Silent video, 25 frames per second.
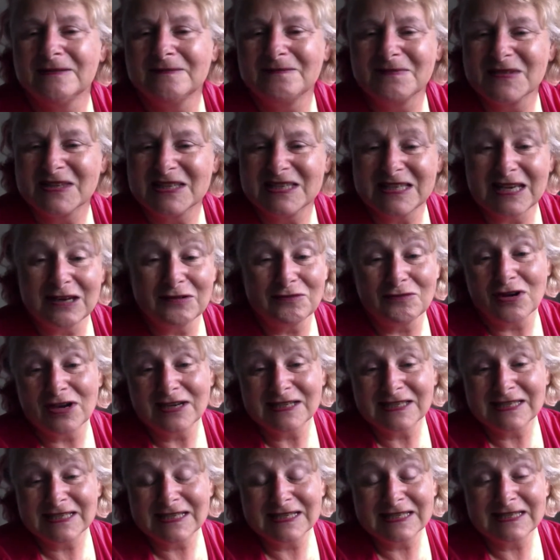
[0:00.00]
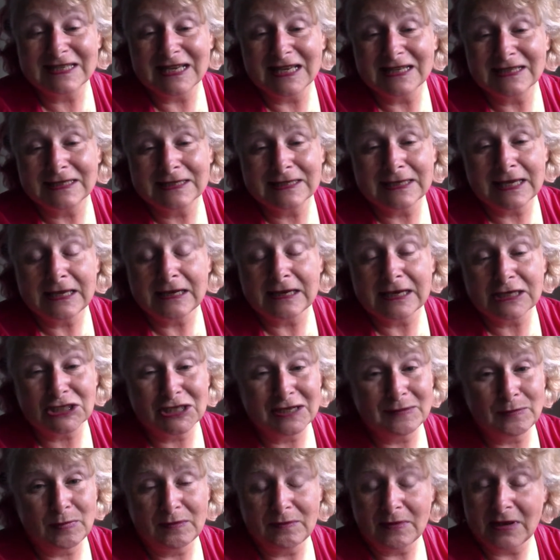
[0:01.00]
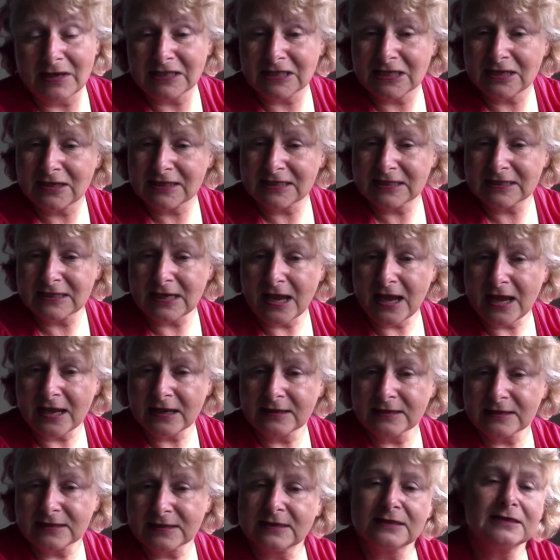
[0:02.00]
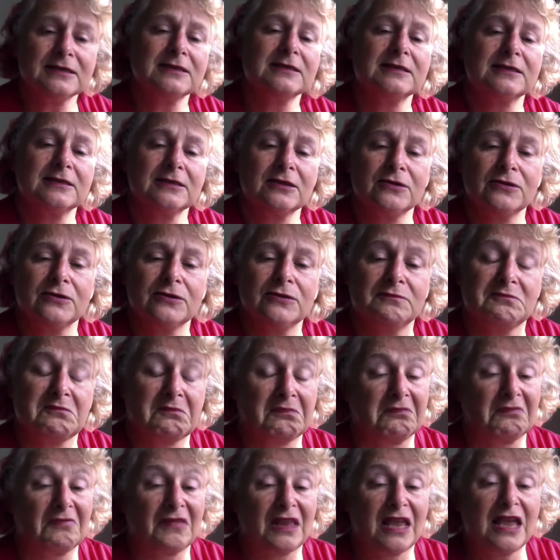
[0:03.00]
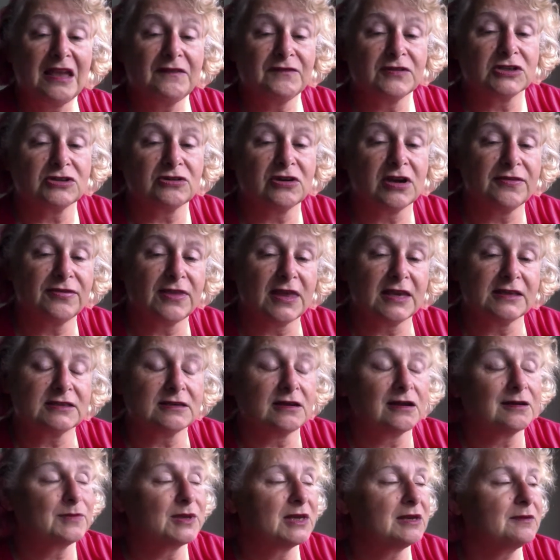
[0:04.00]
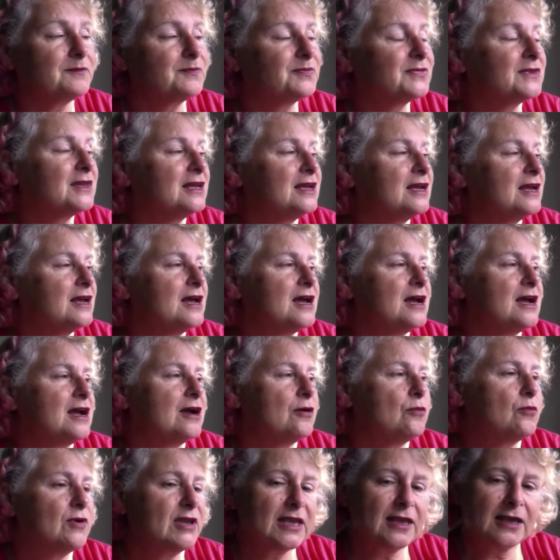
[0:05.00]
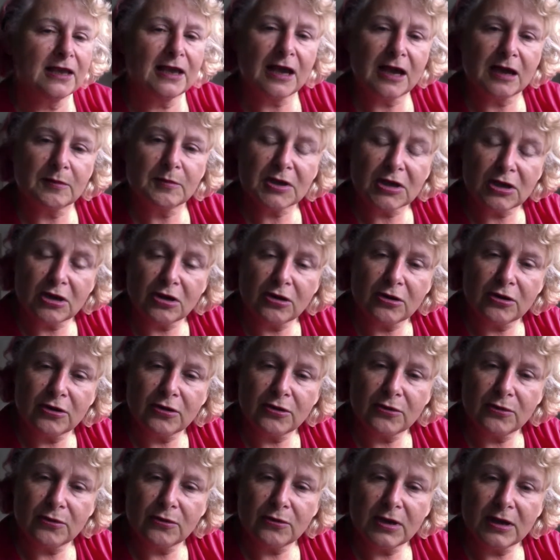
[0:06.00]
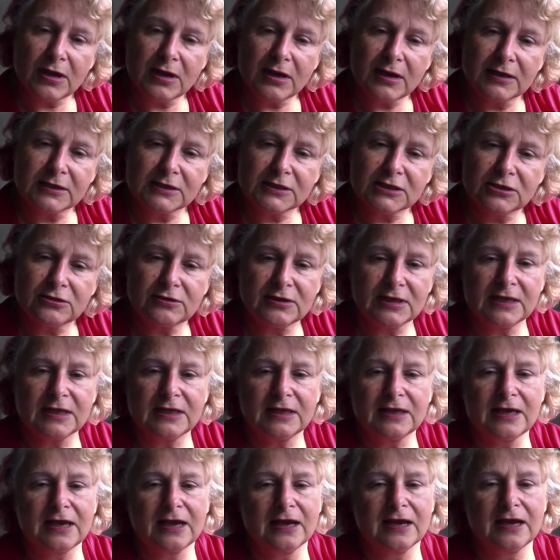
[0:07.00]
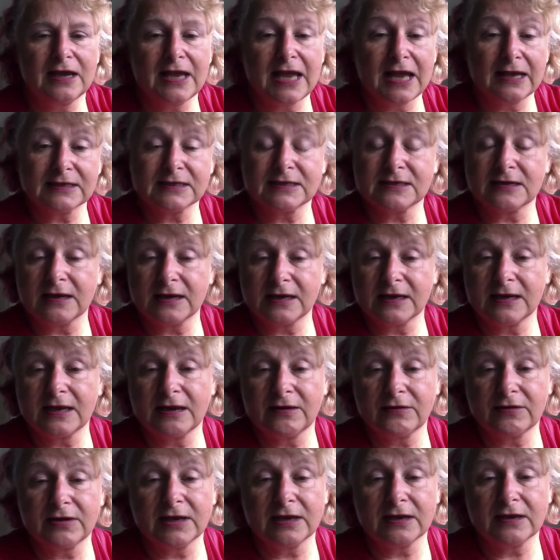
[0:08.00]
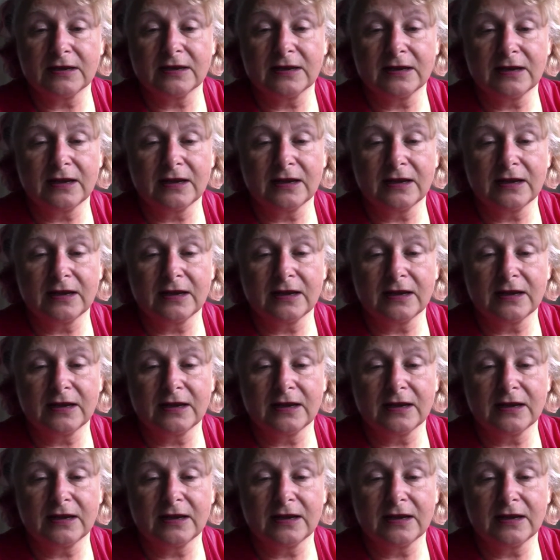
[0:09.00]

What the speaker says: sunrise to sunset. Actually it's dark at 6, so I haven't tried that time yet. We can come and go to the outside area